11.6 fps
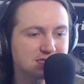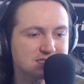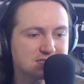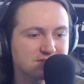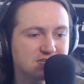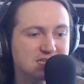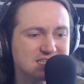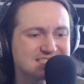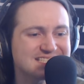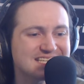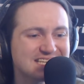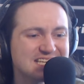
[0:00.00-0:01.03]
It's
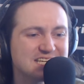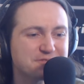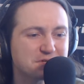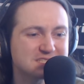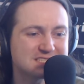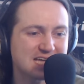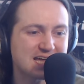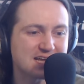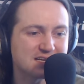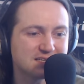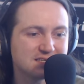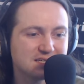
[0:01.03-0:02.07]
the Evil
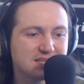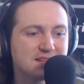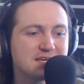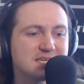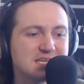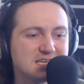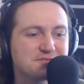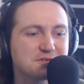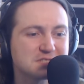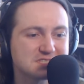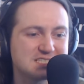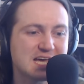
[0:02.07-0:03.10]
Dead. The
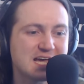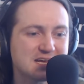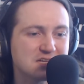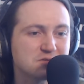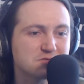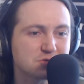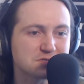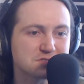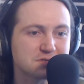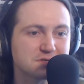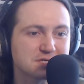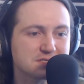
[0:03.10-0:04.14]
Evil Dead, you George
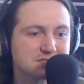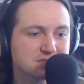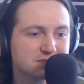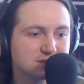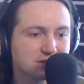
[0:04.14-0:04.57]
Lucas.